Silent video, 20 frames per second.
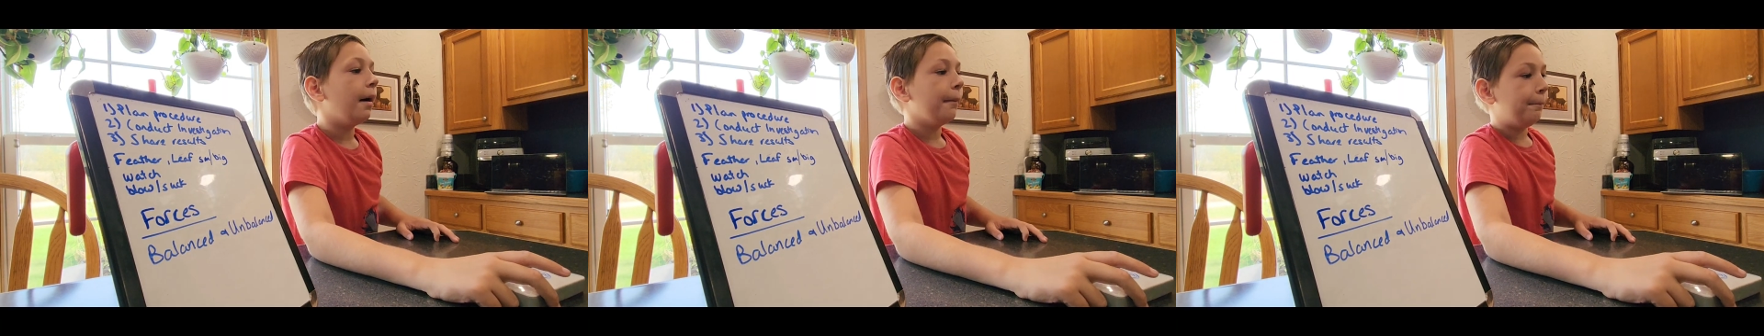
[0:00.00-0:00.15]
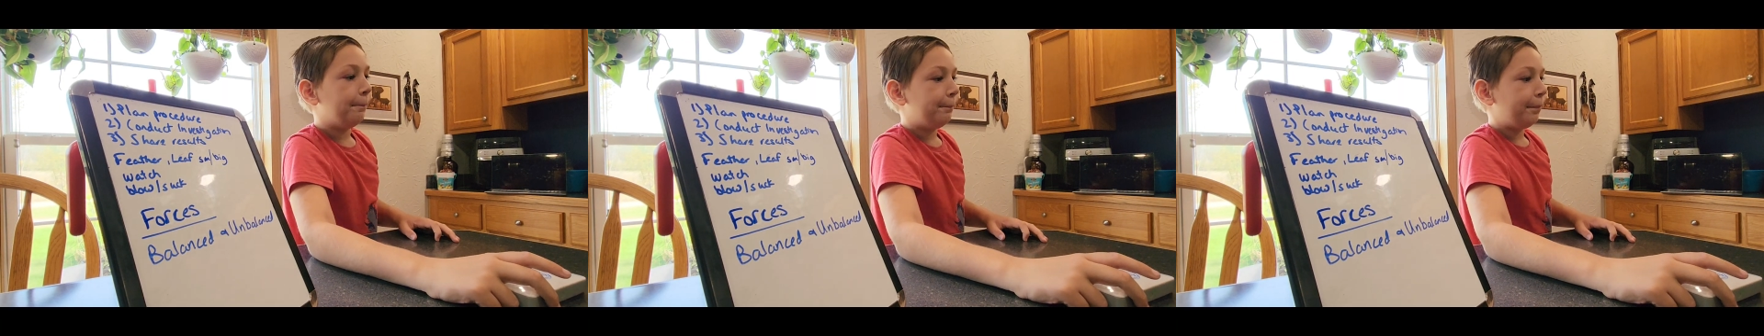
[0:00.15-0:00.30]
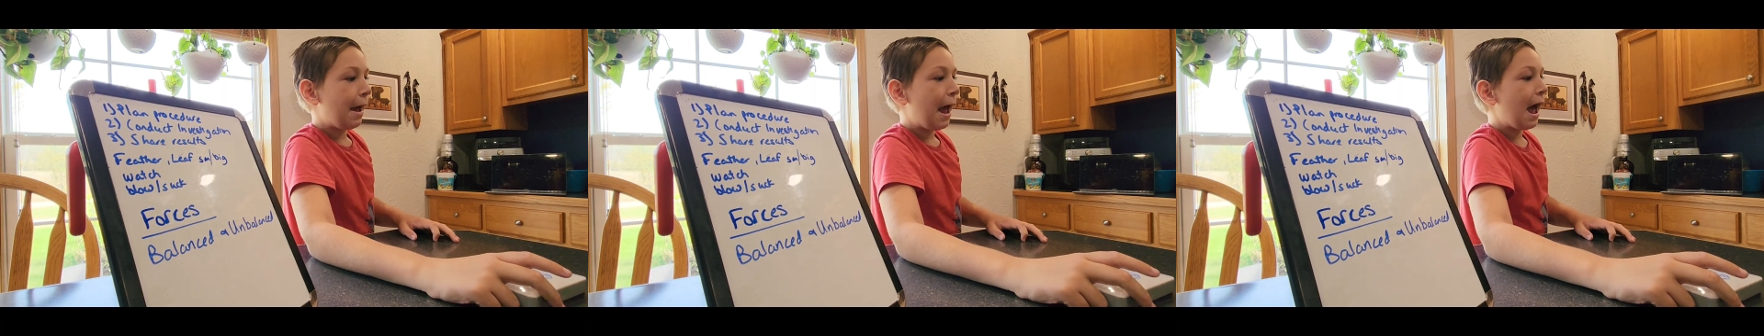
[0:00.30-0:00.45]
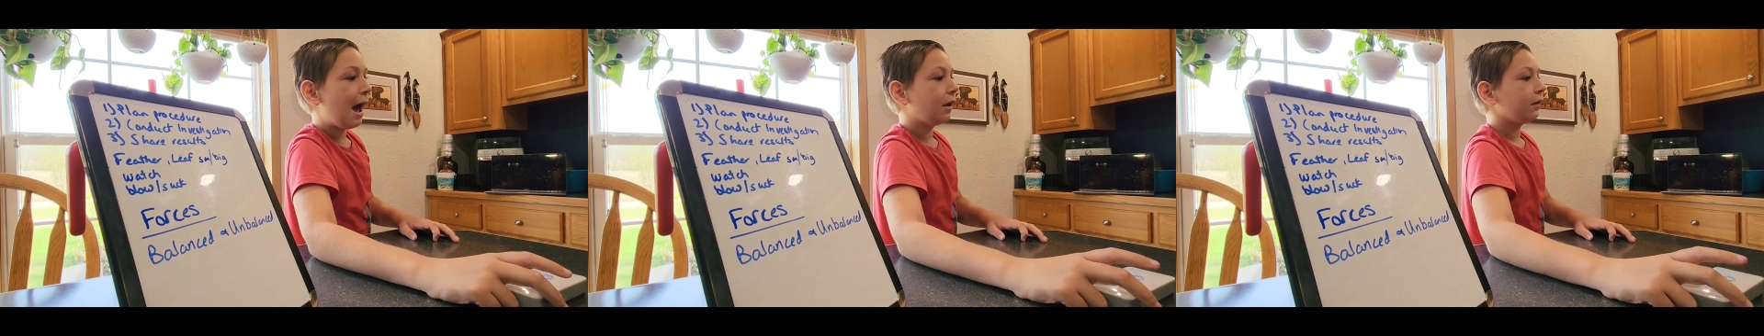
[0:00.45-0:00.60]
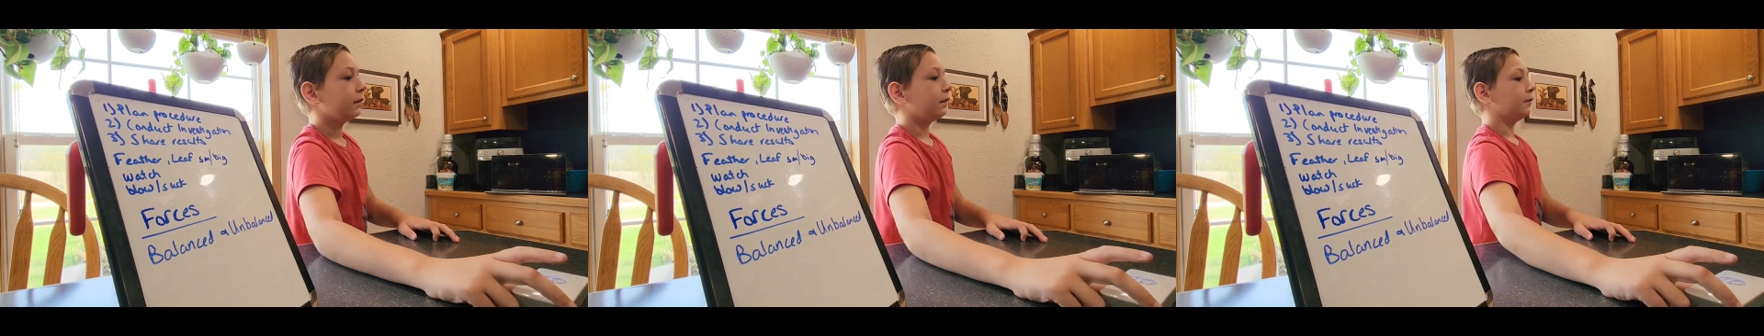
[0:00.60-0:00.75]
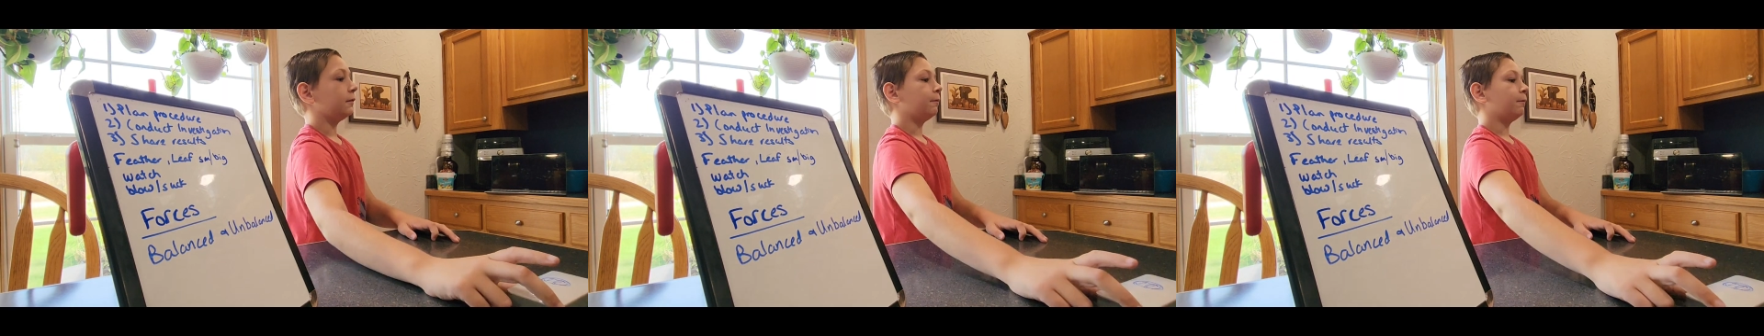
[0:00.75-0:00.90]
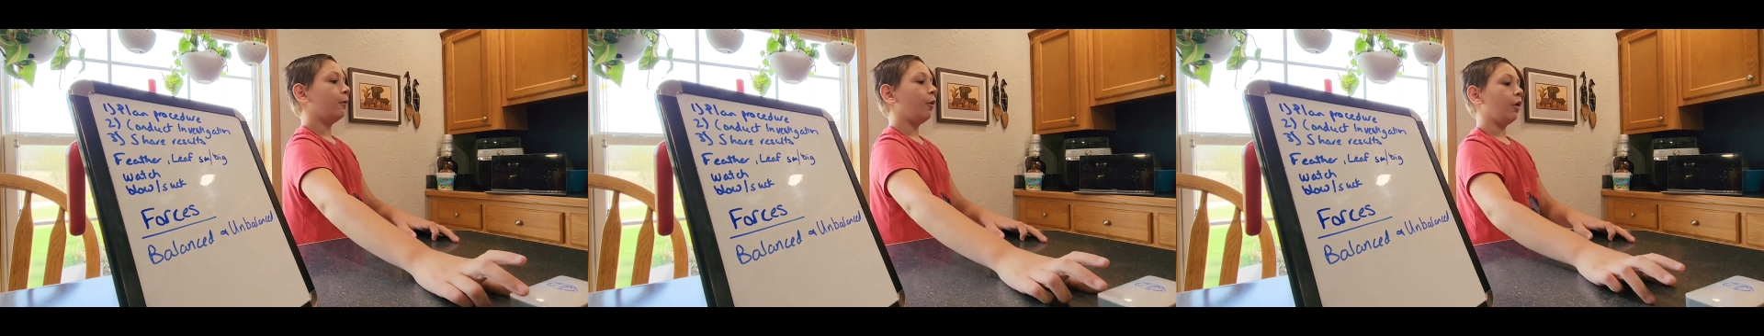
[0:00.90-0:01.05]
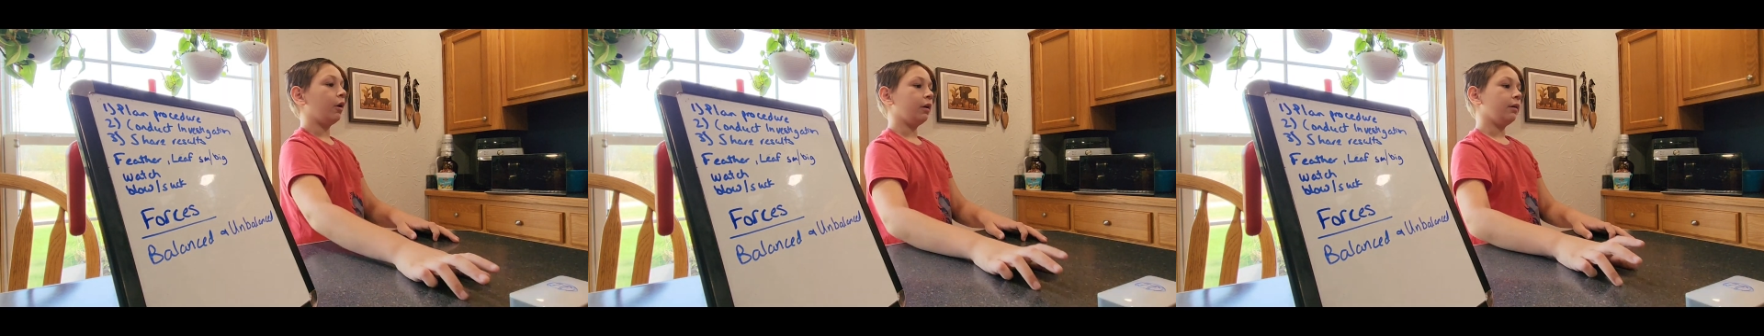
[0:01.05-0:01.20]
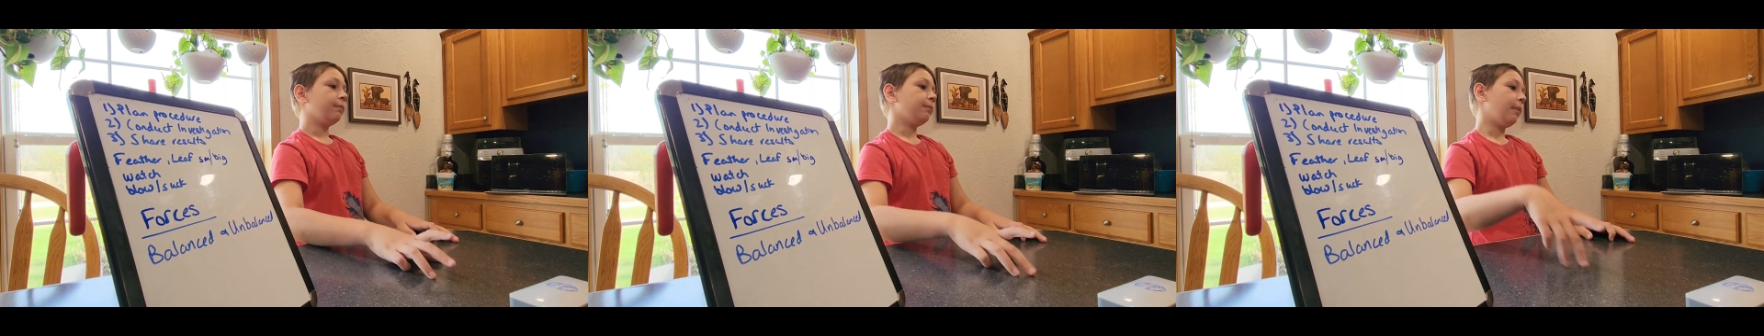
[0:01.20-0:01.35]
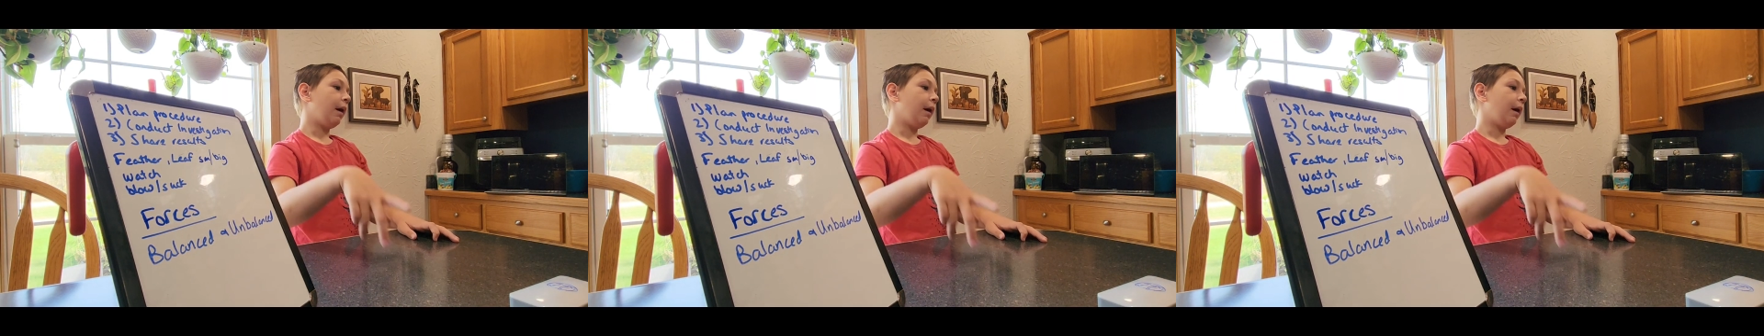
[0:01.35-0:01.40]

a balance force.